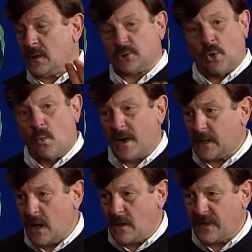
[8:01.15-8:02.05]
Don't want to
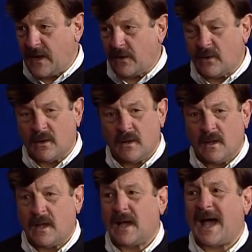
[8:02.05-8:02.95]
go there.
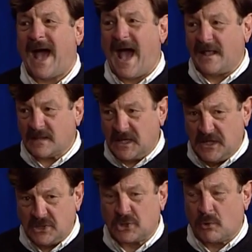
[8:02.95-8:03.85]
I'll
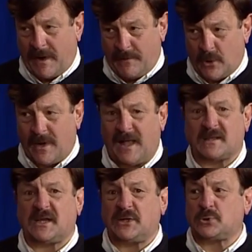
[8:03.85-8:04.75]
teach grammar. I'll
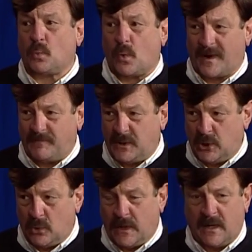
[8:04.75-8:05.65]
teach what I've been
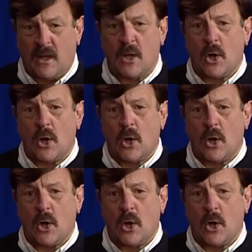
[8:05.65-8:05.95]
doing.